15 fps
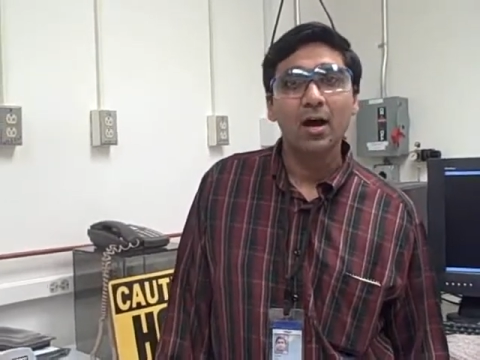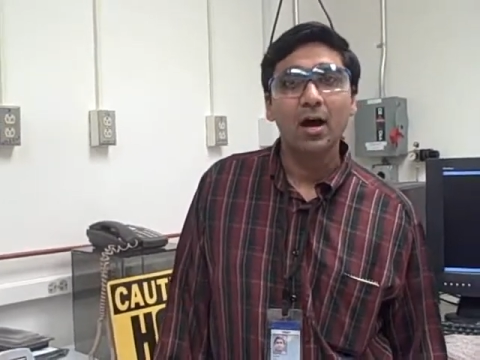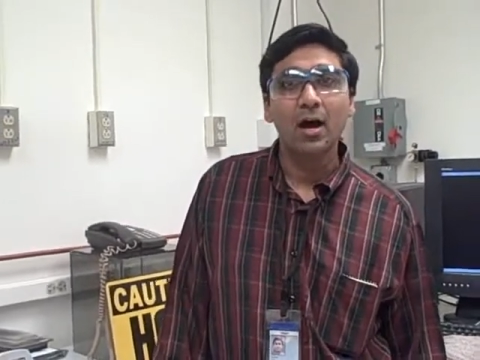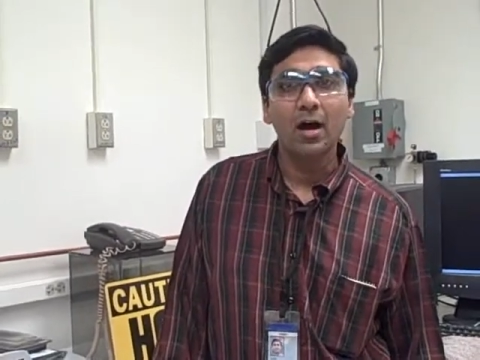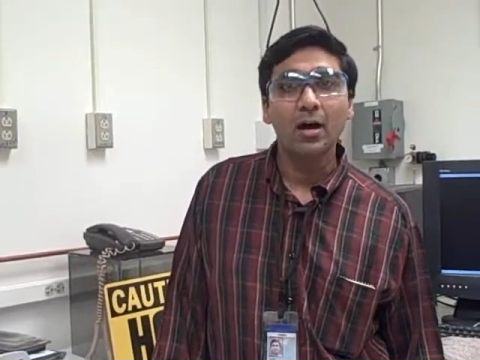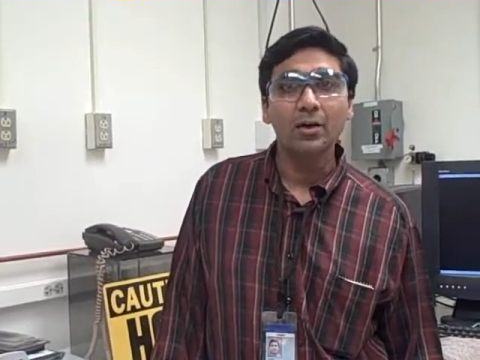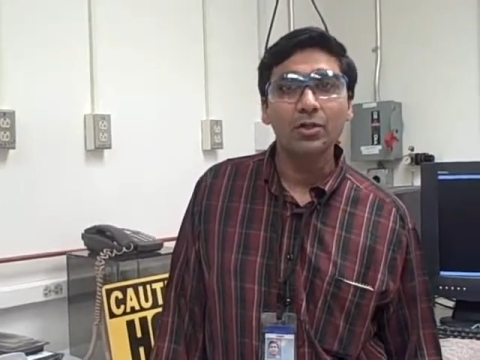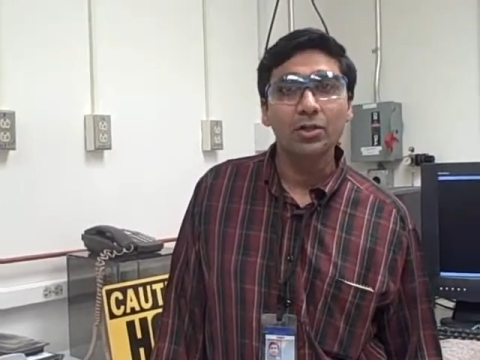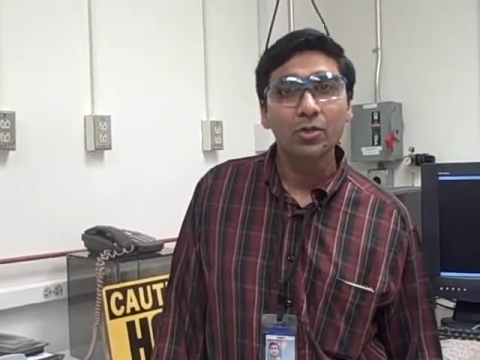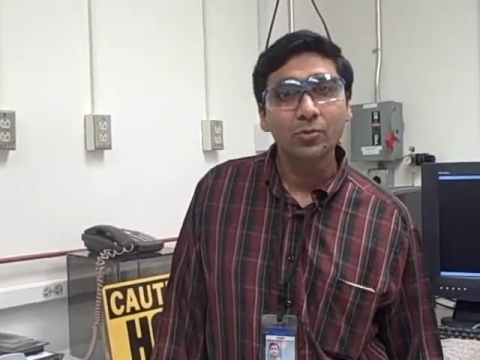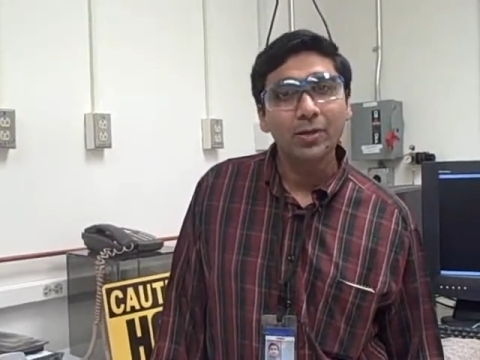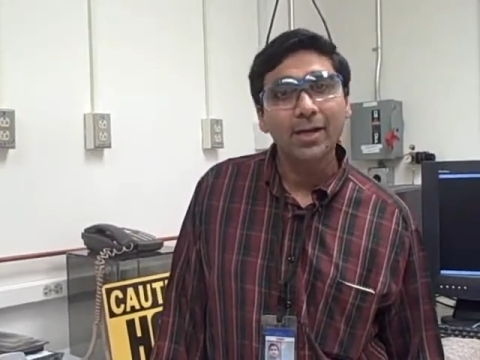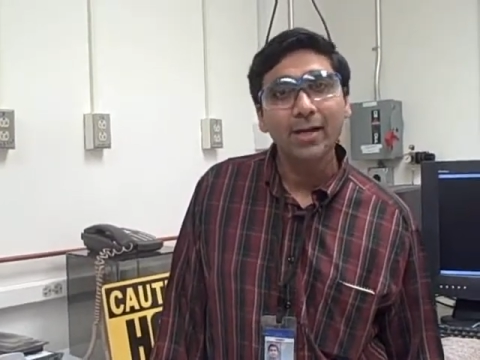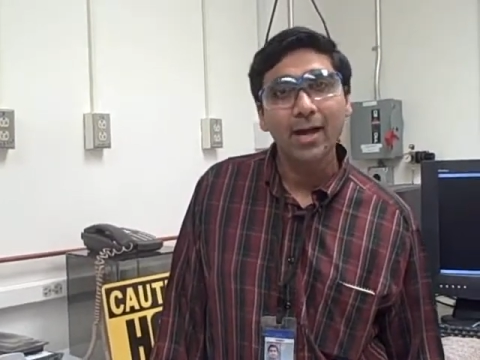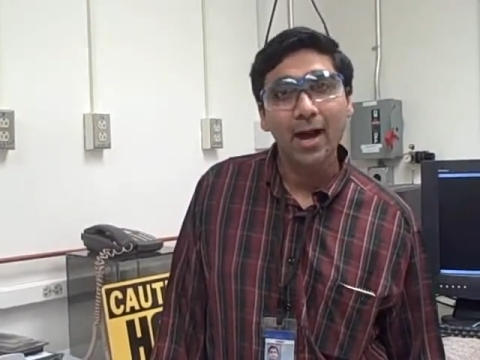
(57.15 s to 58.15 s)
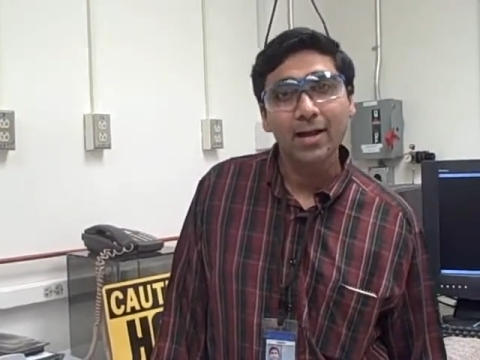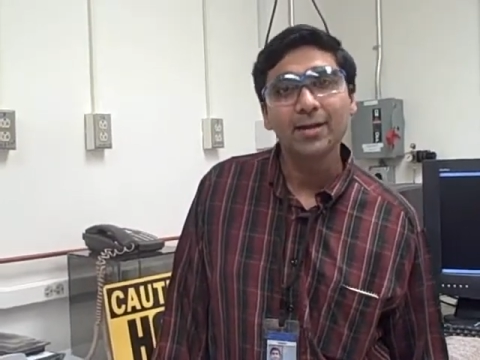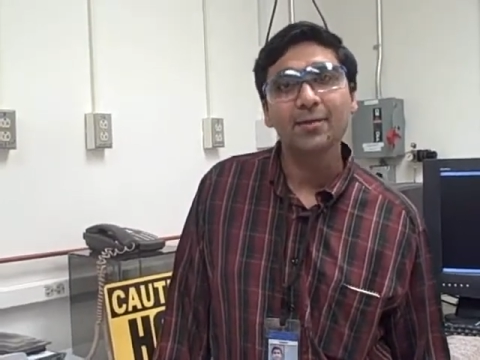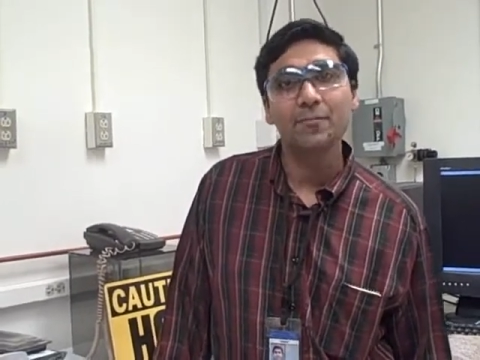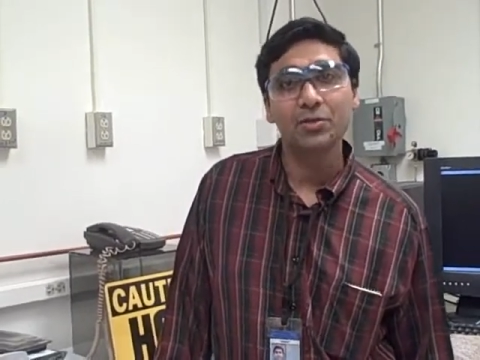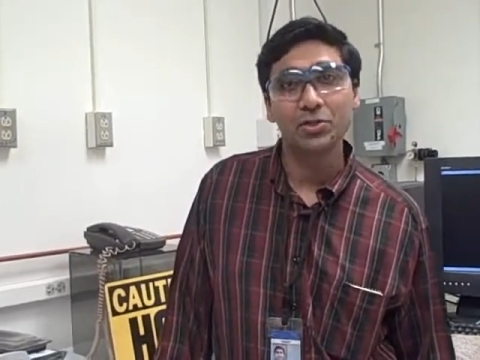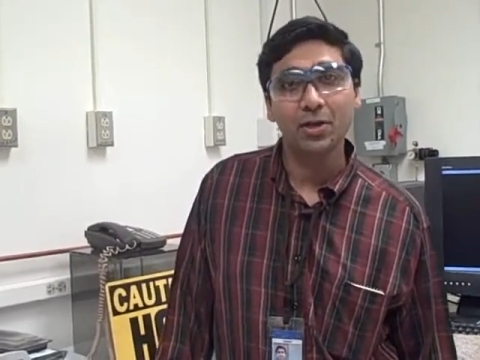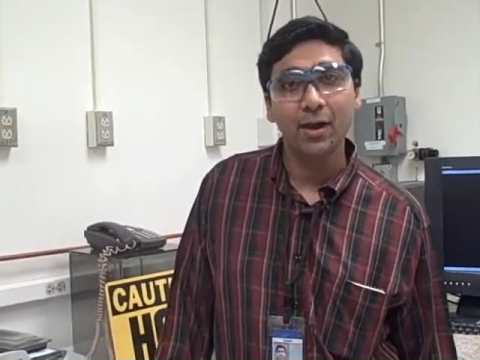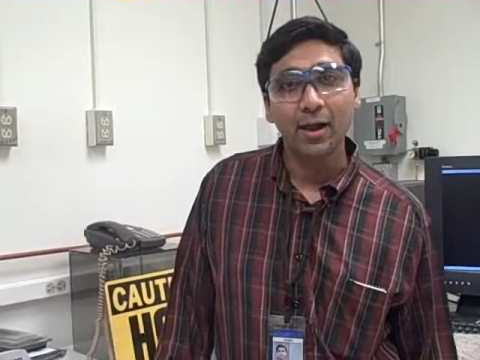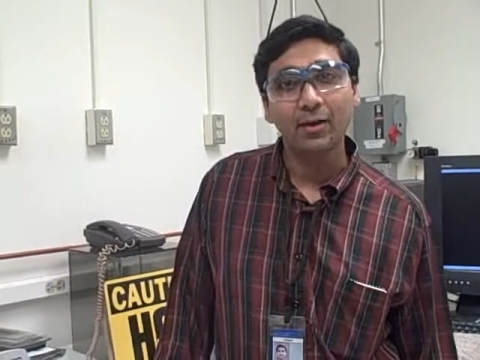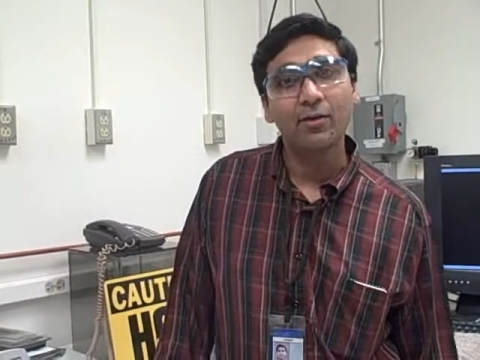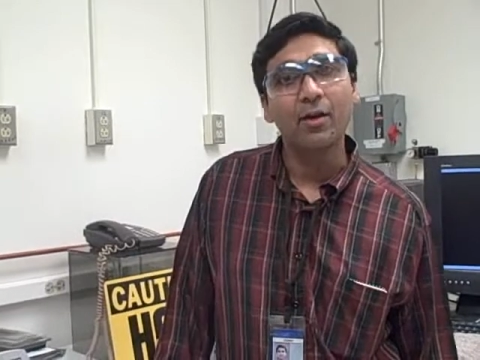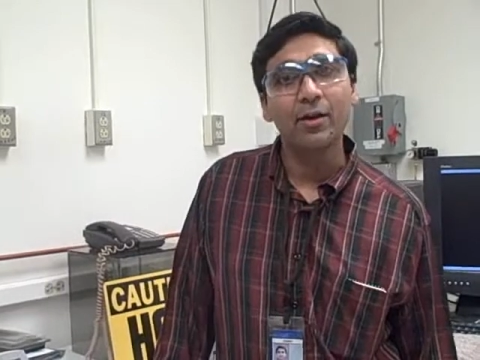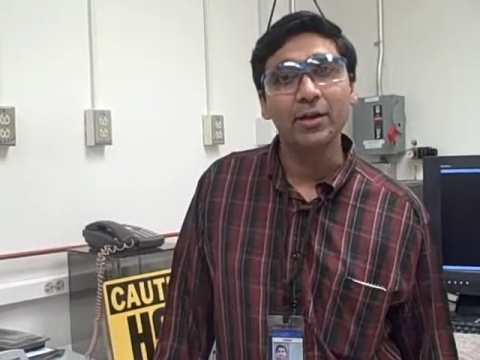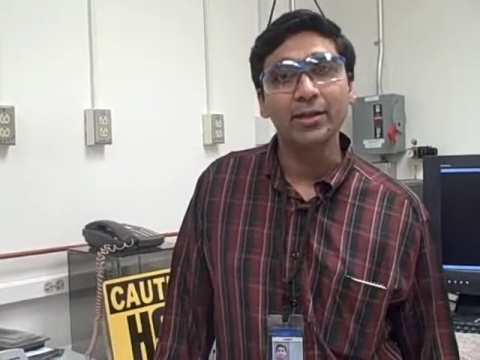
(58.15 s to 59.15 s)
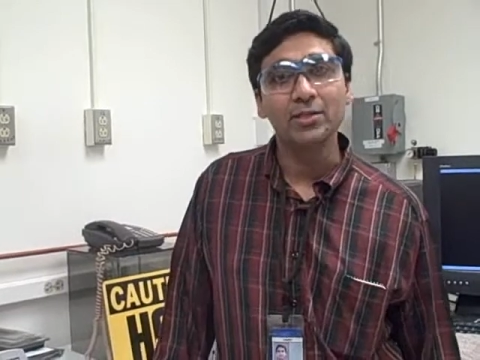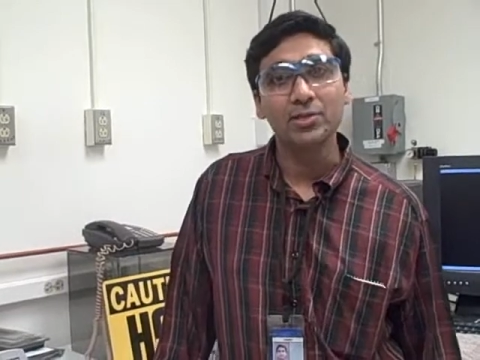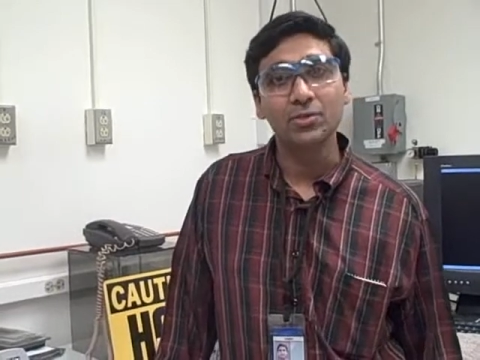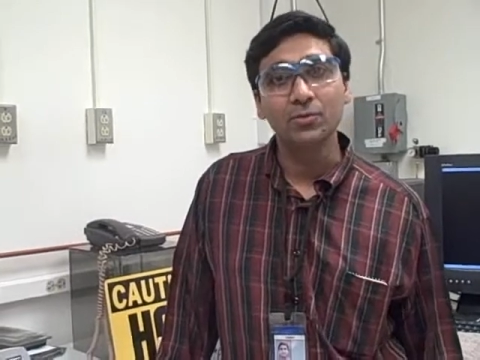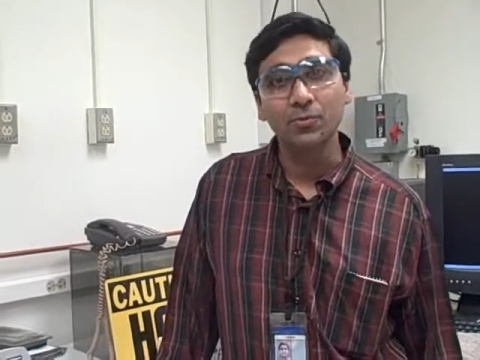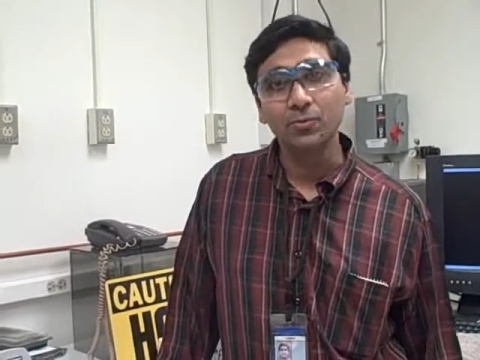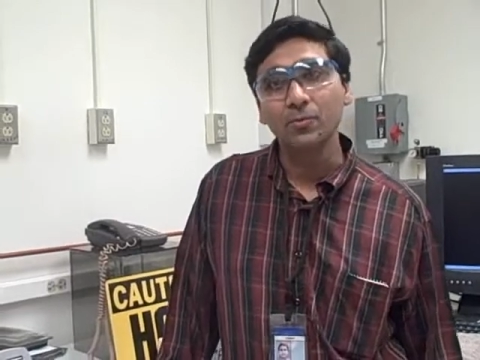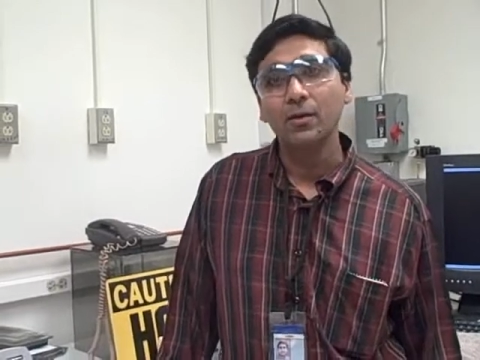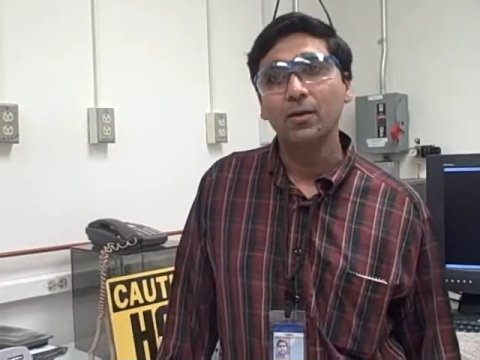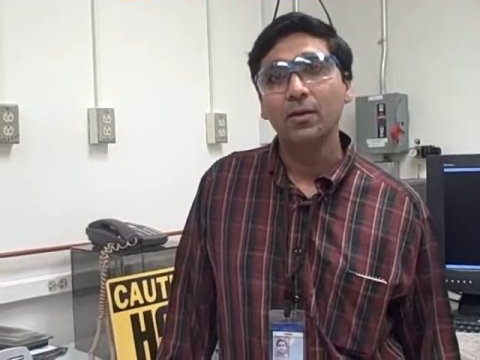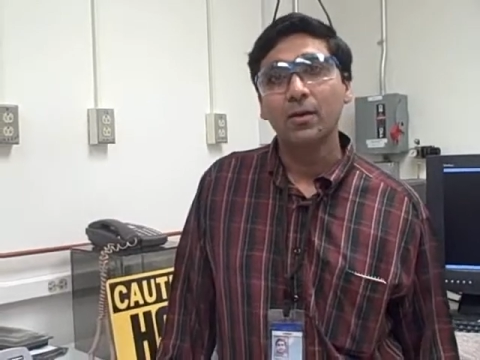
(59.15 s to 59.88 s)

uh, you need high temperature electronics to